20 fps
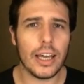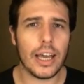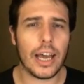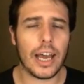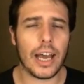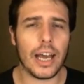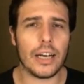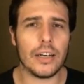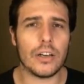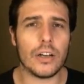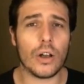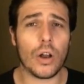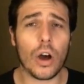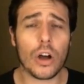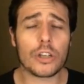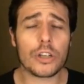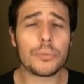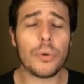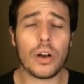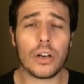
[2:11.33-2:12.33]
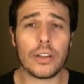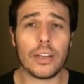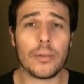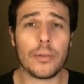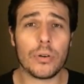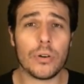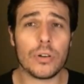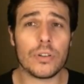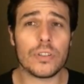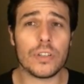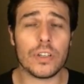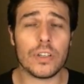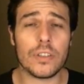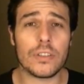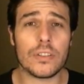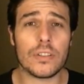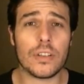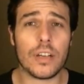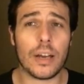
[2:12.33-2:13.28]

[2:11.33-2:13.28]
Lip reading: and a large part of that process